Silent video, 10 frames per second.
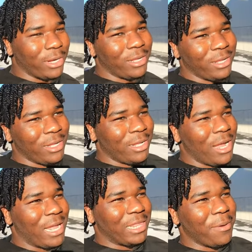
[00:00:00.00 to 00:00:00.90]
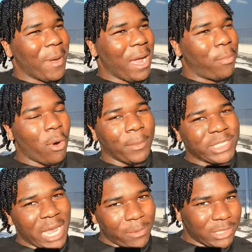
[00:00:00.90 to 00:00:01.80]
I think my
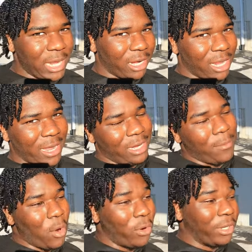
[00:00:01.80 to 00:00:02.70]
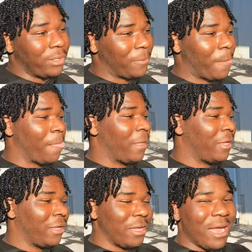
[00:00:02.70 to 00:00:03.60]
appointment time was 8 o'clock in the morning.
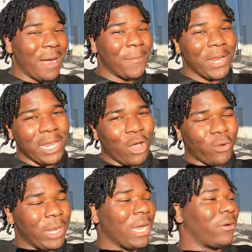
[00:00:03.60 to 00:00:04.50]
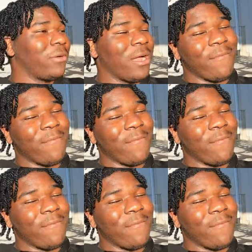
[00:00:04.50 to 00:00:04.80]
I'm unload now.